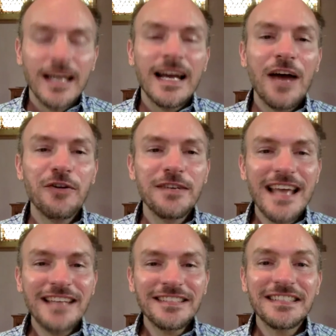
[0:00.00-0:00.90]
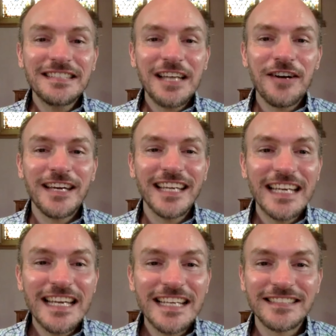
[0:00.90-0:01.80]
How necessary it
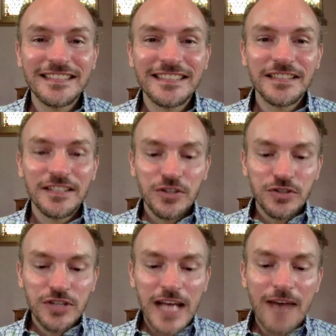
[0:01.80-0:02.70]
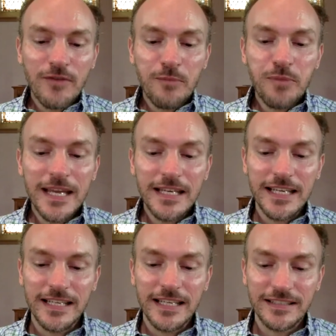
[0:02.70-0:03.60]
is to have
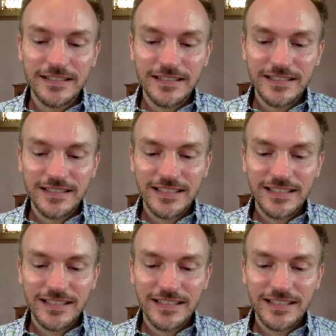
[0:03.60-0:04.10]
opinions.